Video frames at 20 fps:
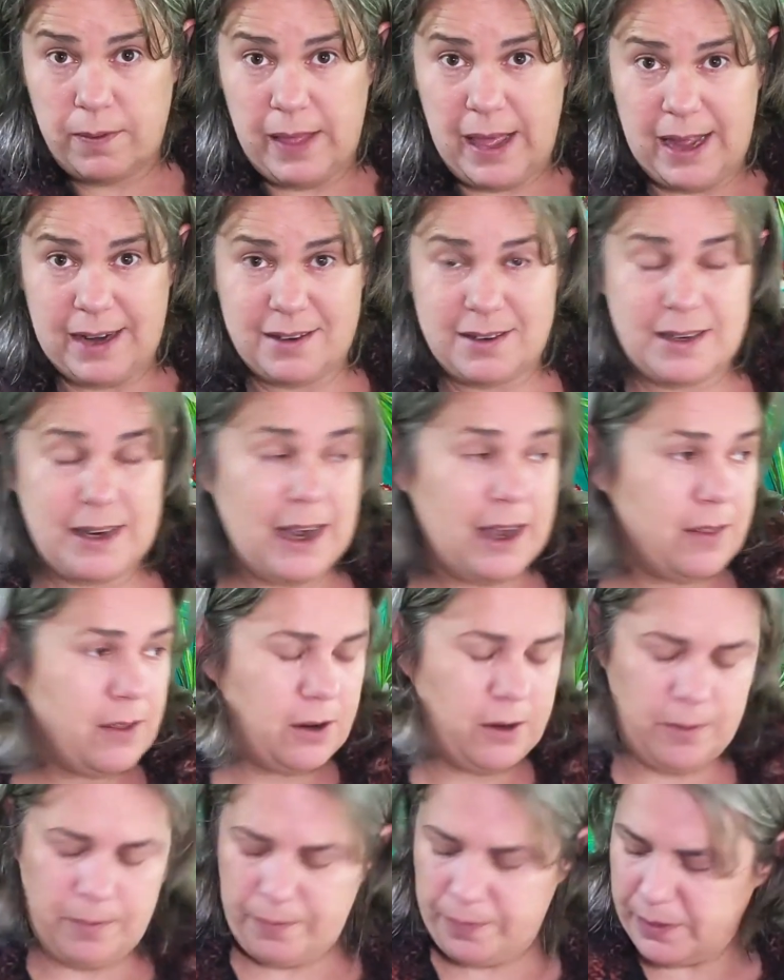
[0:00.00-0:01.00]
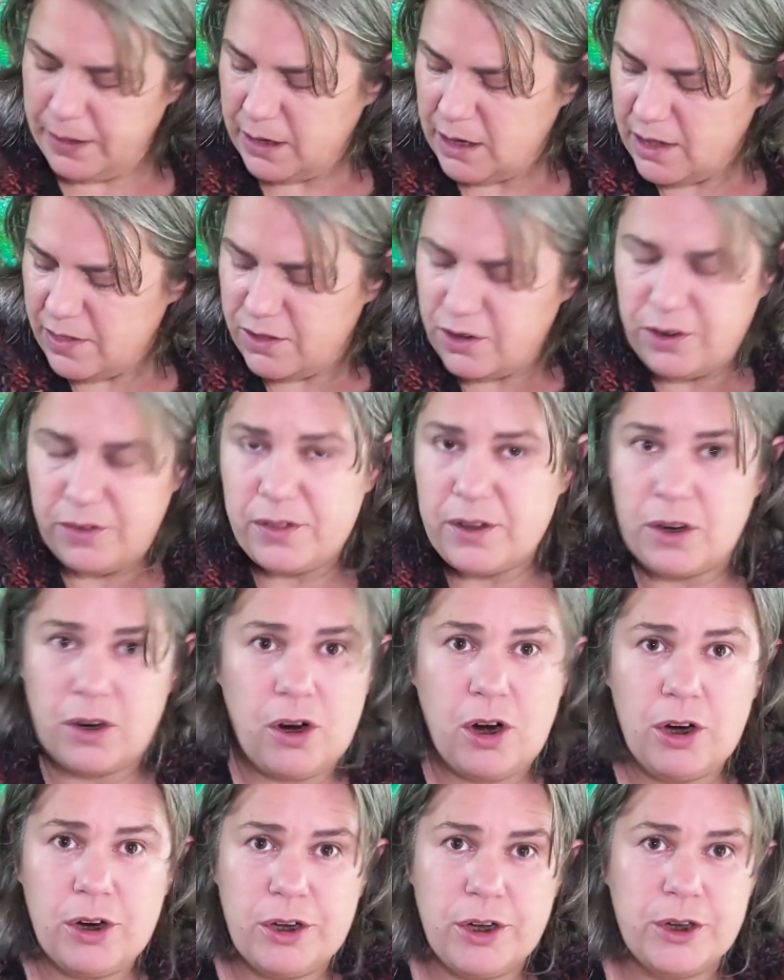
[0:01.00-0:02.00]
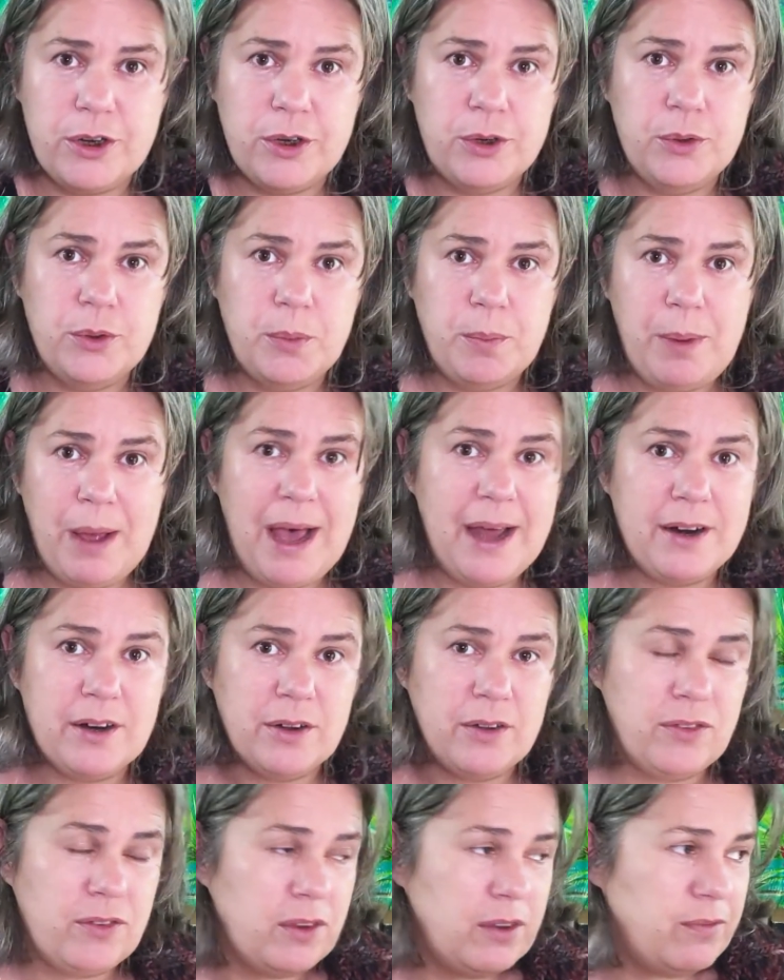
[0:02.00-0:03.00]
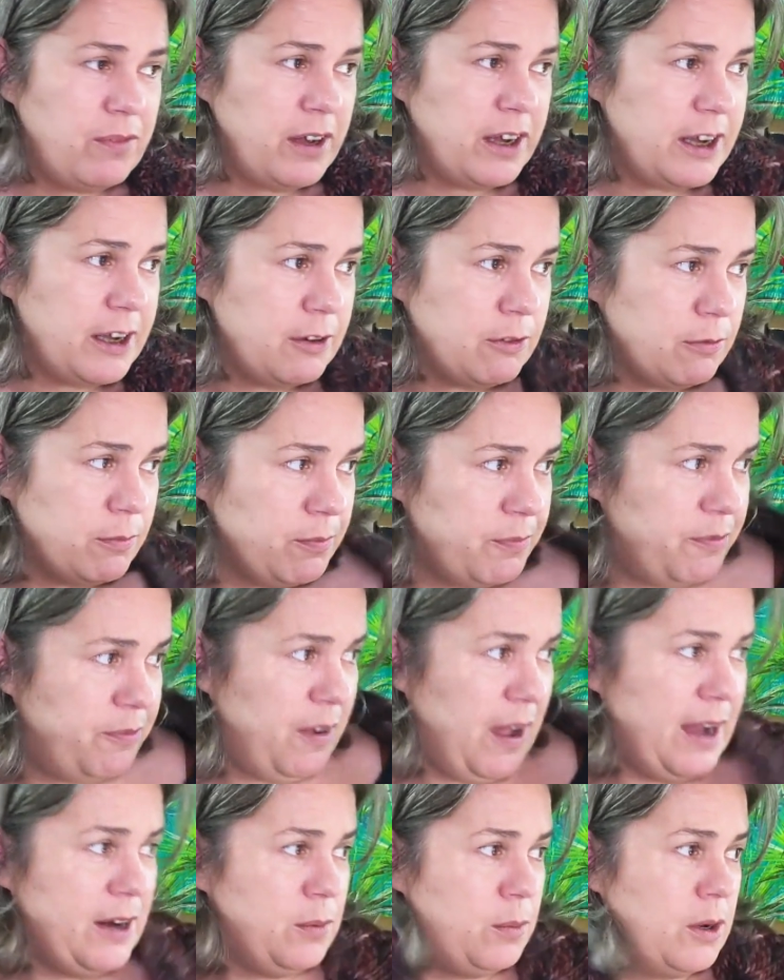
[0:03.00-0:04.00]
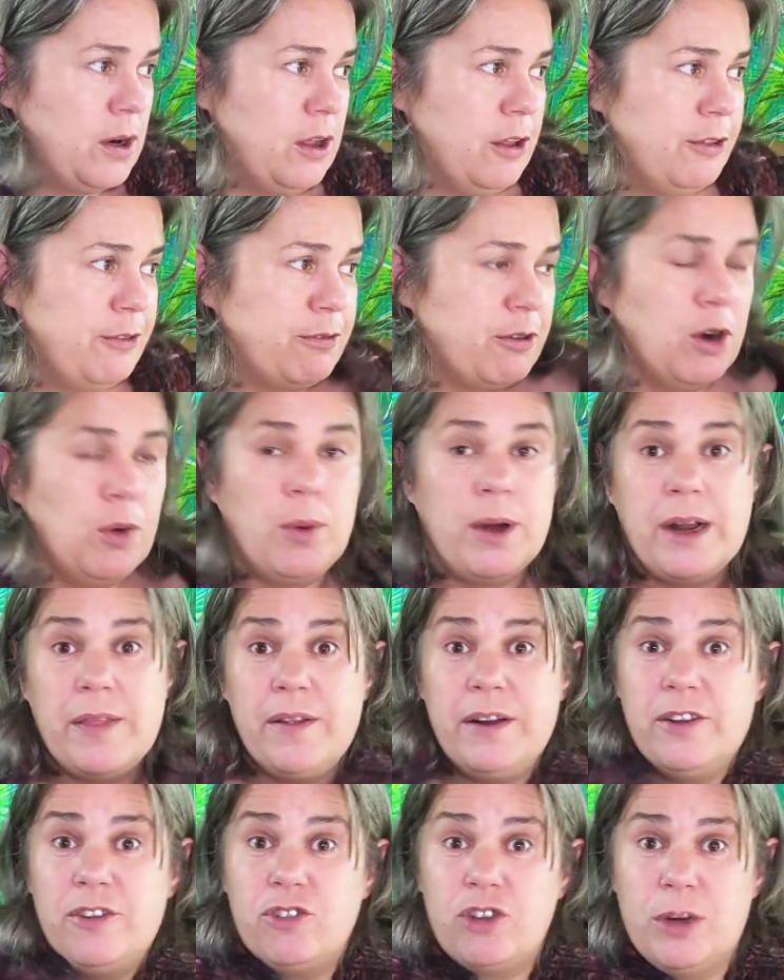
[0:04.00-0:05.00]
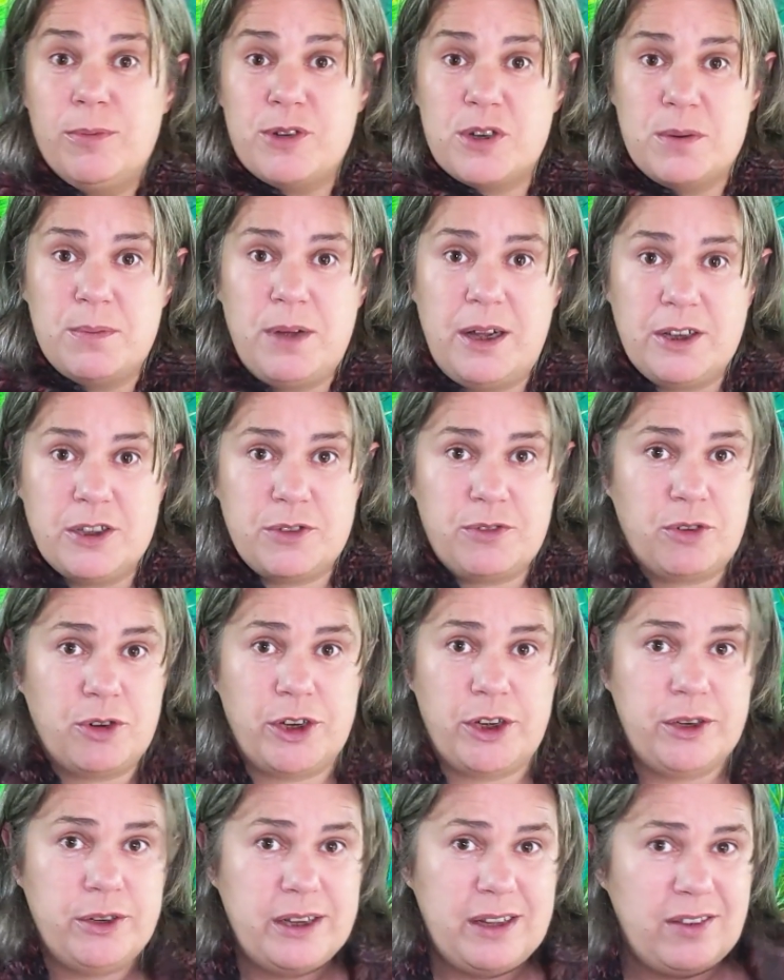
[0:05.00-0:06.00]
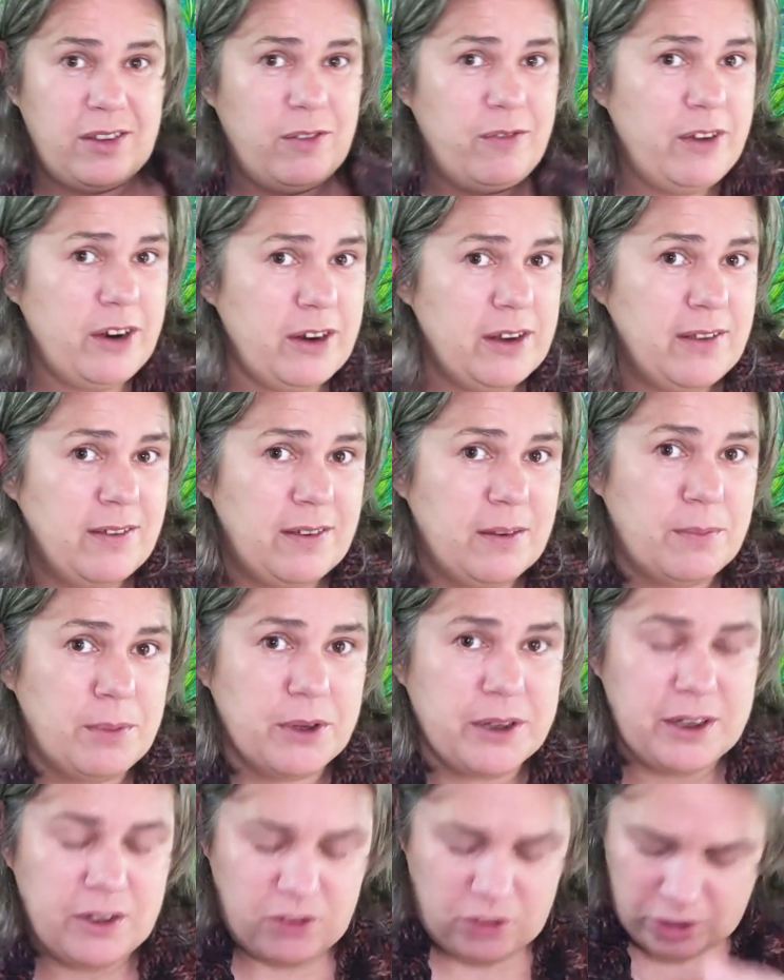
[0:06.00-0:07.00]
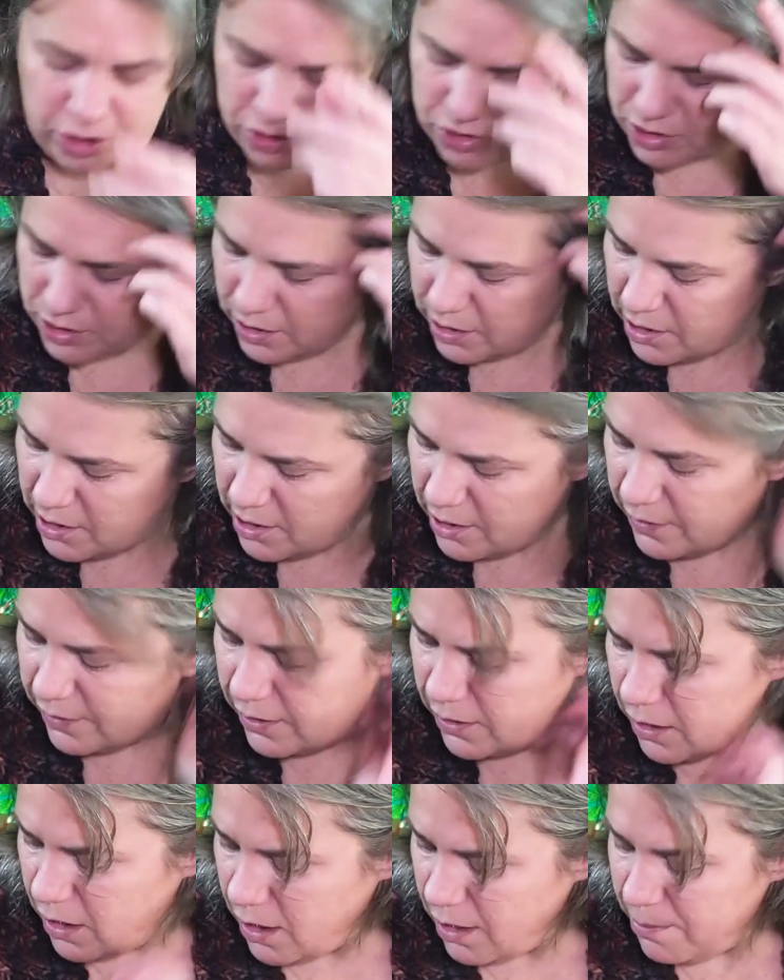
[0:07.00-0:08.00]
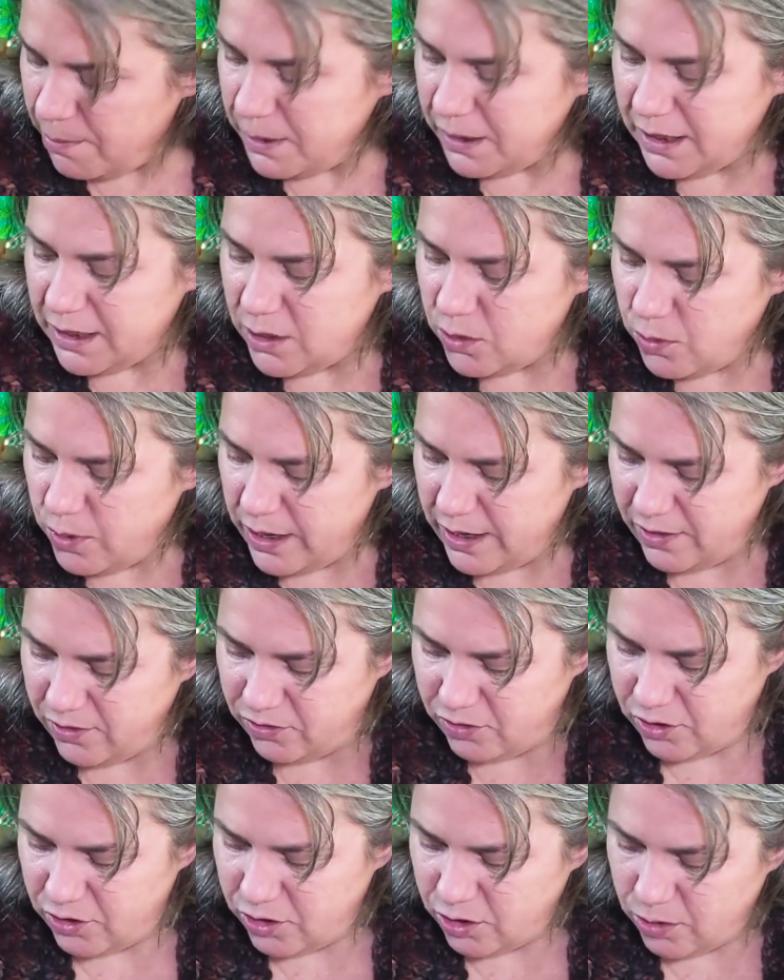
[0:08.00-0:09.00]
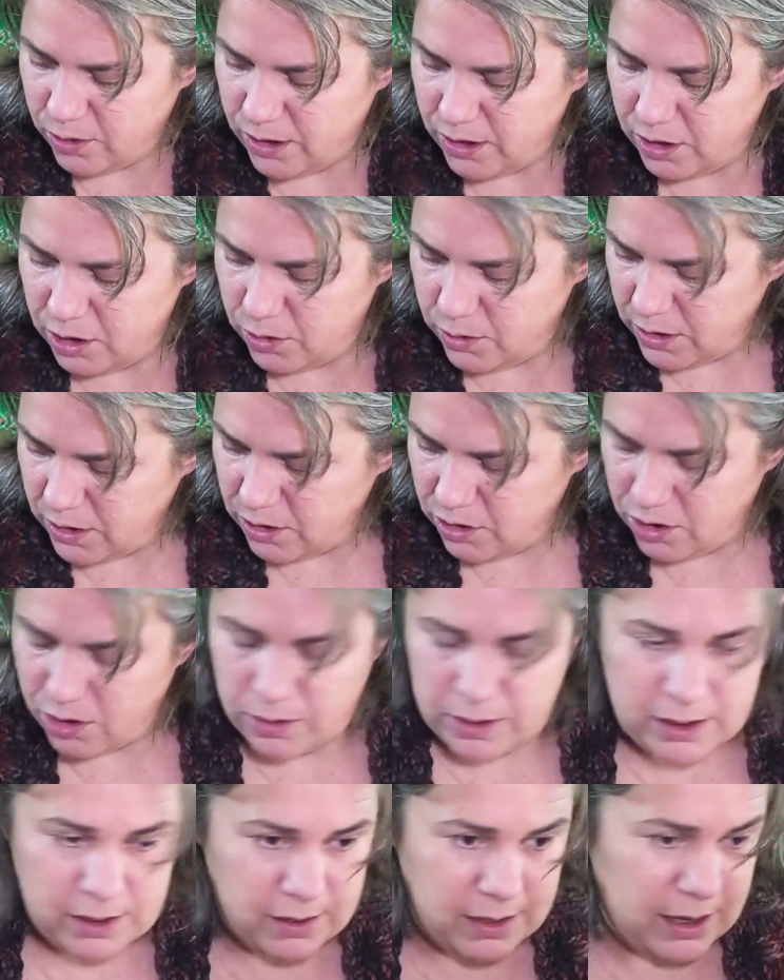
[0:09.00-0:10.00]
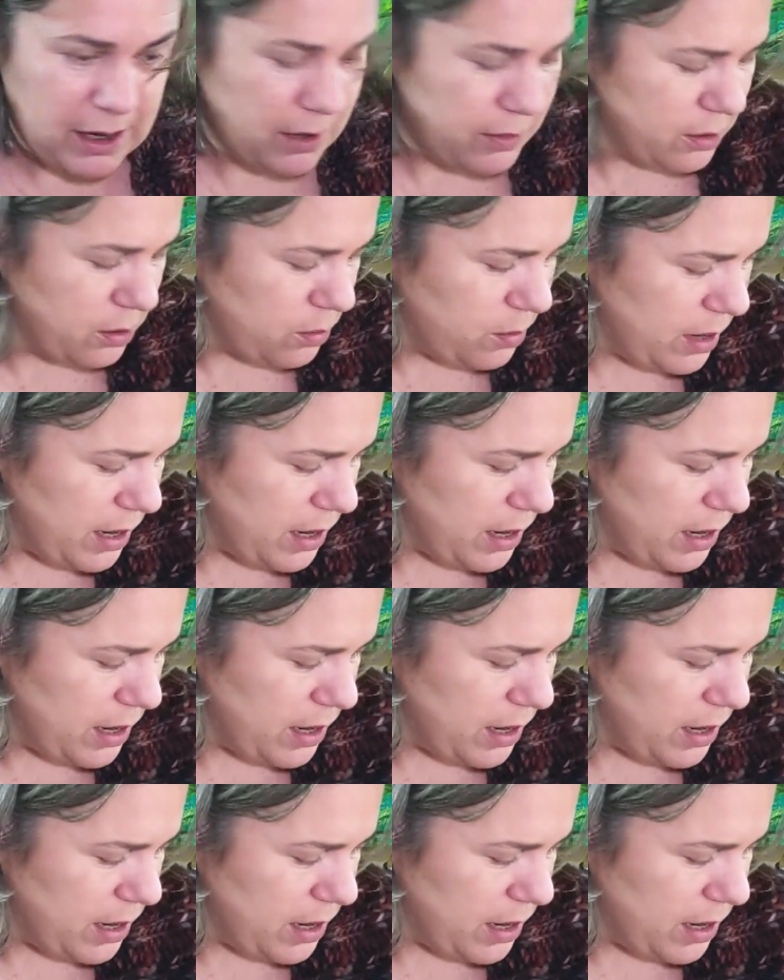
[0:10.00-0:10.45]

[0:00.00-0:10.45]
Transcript: that together. There are cocoon patterns. If I can find one, I'll throw one in the description box for you. It's a very simple construction. There are a million ways to do it. You can do it the other